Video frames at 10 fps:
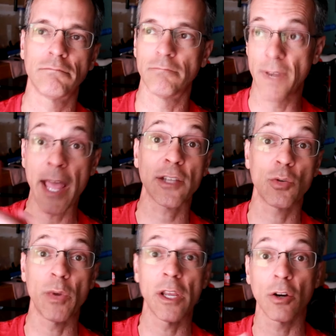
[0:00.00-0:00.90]
next
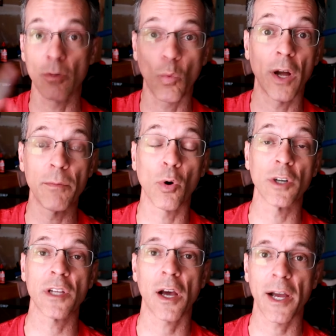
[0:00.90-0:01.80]
week or one more
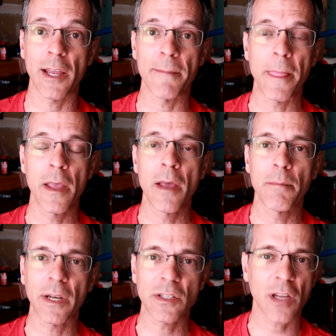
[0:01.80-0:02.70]
time,
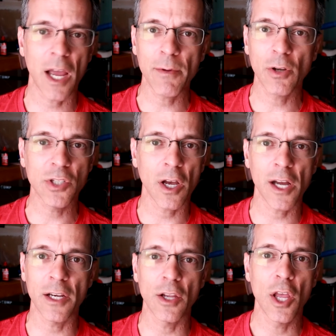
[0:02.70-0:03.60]
but as time goes
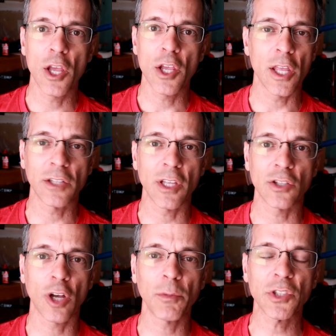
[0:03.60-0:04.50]
on,
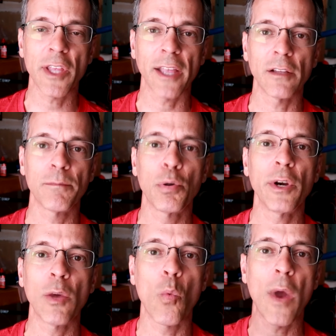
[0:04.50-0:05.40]
it's almost like
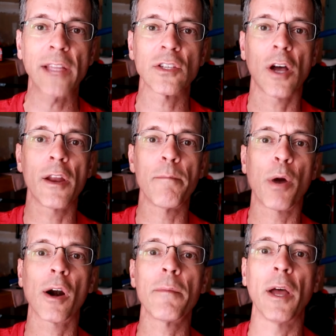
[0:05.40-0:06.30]
putting weights on a
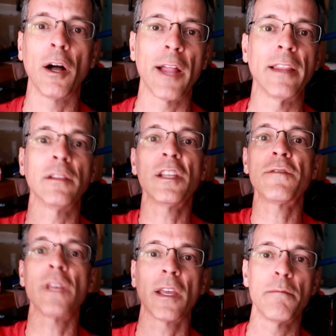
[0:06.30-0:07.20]
barbell and
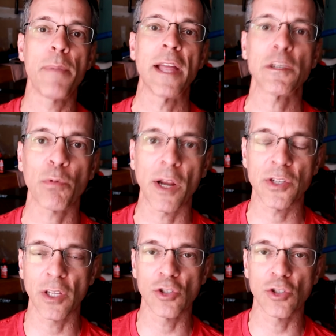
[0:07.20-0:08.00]
lifting and bench pressing